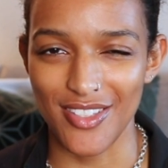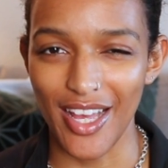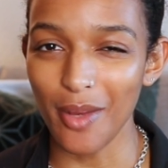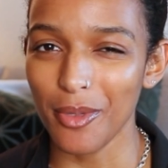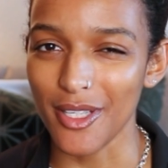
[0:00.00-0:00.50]

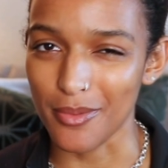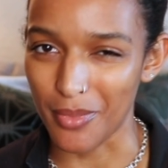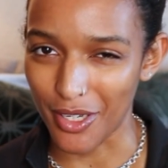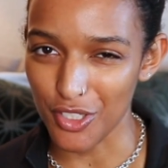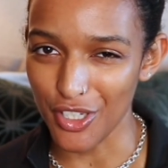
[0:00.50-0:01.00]
That plus
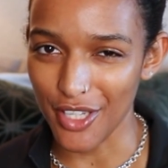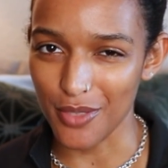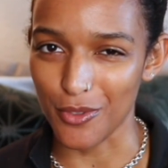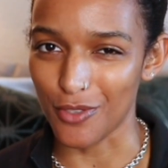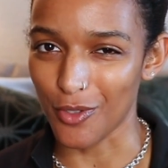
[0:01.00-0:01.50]
mod shots,
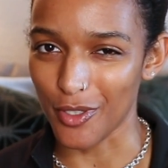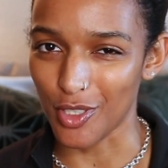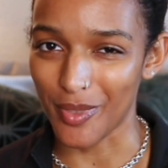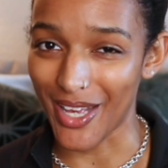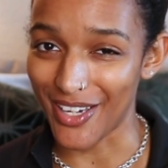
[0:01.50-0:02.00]
which of course
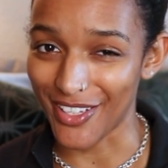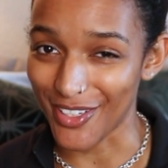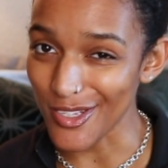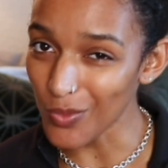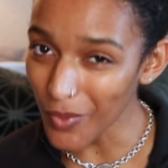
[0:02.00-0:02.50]
I'll be adding in
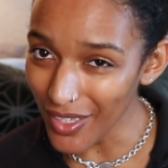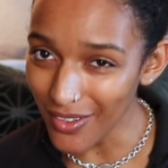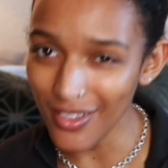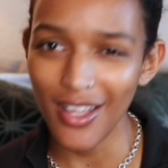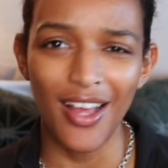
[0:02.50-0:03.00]
as
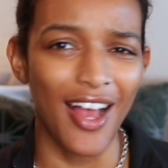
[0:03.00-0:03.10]
well.